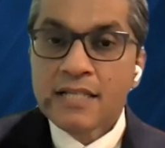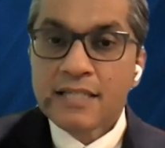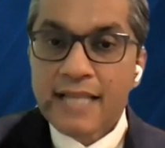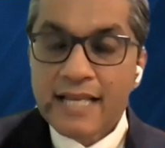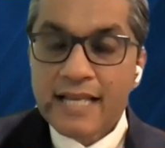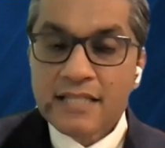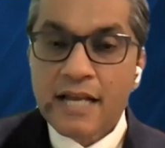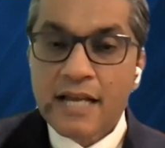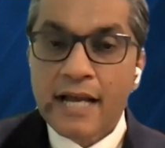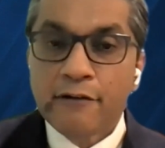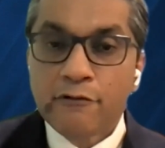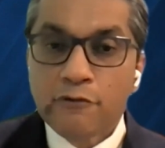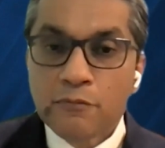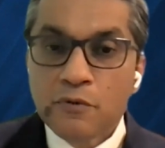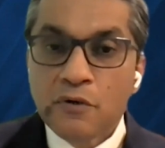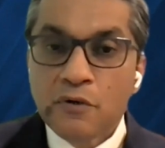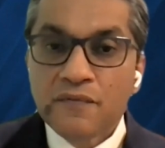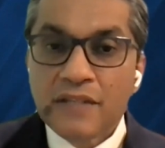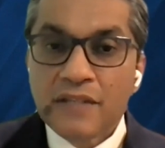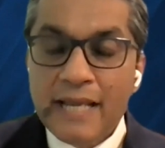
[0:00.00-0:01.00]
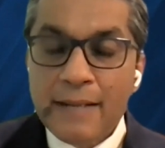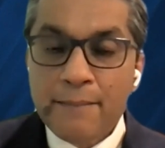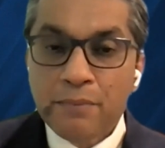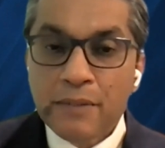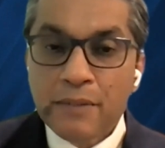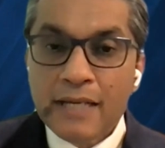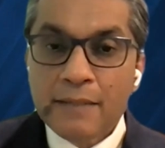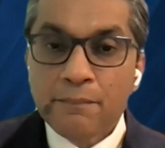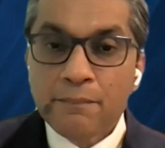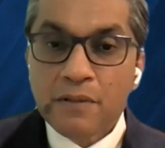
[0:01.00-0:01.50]
says, I removed the
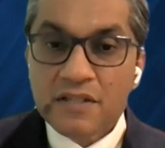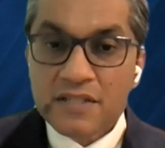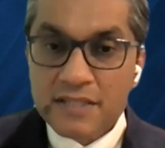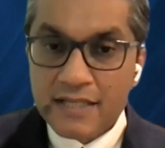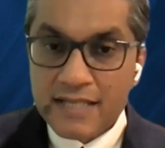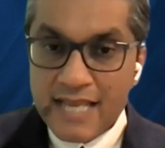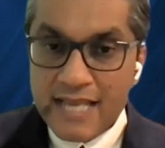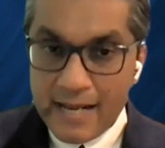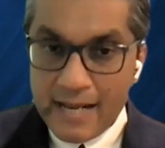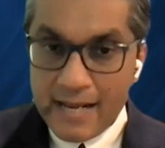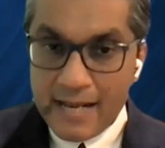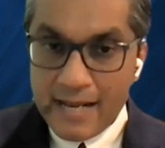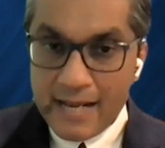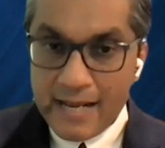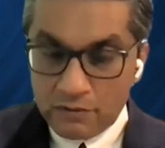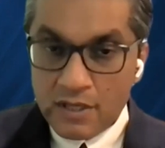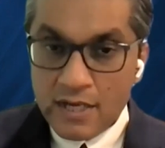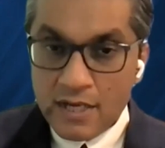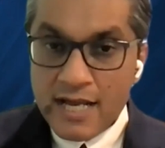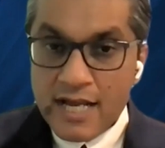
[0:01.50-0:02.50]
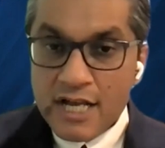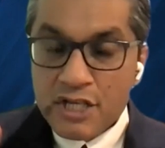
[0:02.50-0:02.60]
implant plus the capsule.